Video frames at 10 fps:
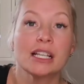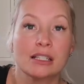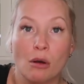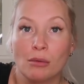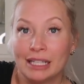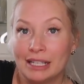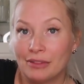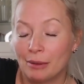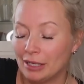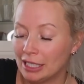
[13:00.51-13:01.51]
So I will leave
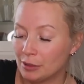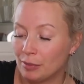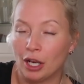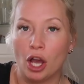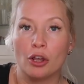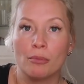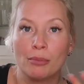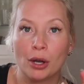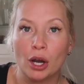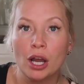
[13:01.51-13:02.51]
them linked below.
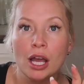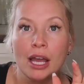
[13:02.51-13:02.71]
But